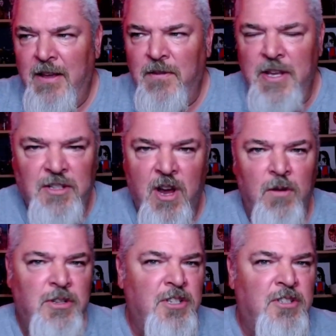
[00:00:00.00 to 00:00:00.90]
These
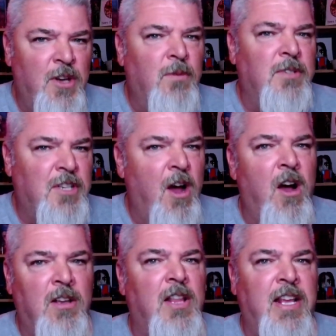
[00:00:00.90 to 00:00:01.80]
coaches don't
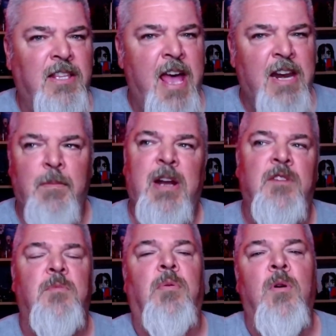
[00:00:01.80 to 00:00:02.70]
talk like that about
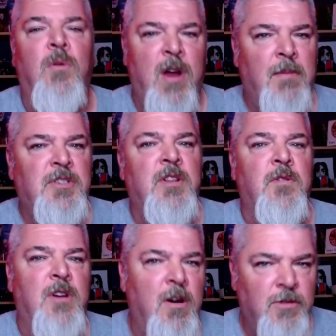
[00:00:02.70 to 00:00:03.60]
other programs and other
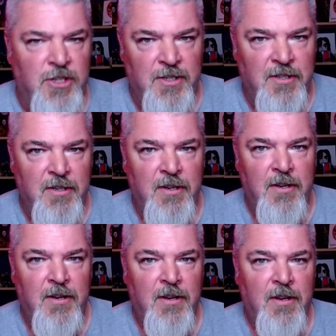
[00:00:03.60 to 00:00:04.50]
coaches.
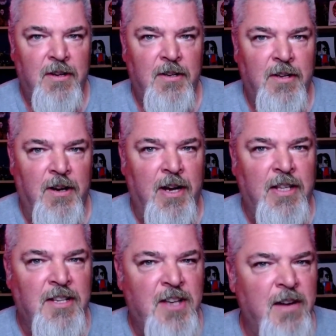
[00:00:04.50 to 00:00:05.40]
All right,
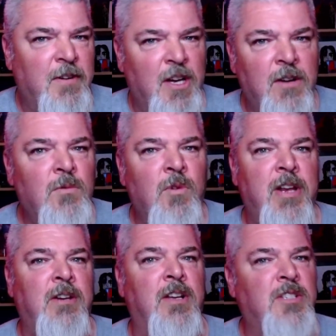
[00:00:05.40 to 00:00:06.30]
that's kind of an
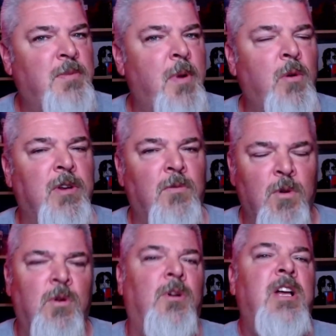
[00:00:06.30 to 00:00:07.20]
unwritten, unspoken
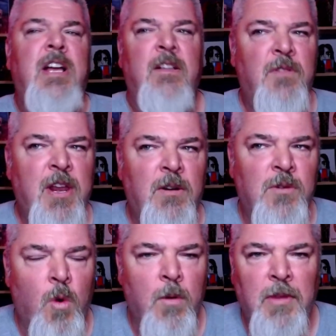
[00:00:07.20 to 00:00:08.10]
rule. They don't
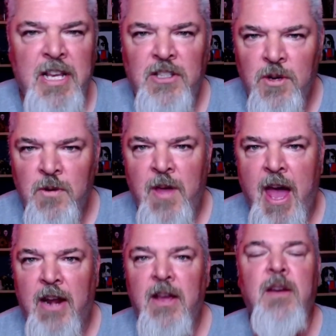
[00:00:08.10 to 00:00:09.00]
normally do
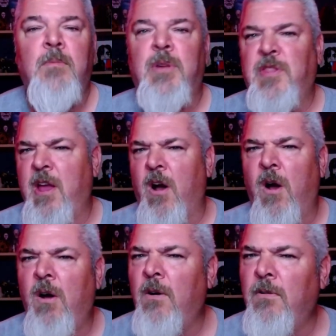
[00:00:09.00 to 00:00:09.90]
that, but they
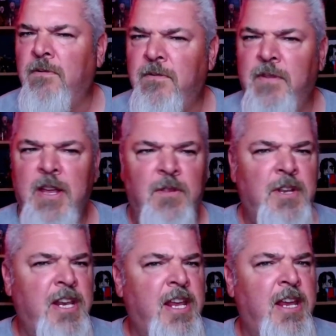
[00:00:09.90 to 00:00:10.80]
all feel the
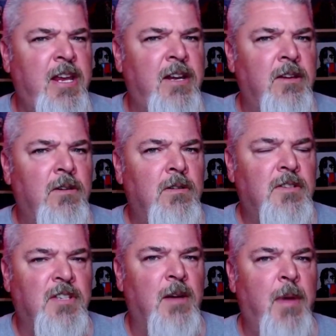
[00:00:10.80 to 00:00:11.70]
need
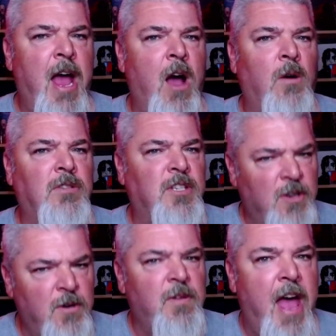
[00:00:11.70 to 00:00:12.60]
somehow to
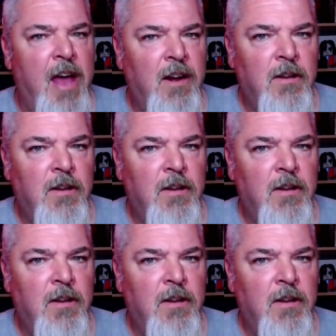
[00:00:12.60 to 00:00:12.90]
do that.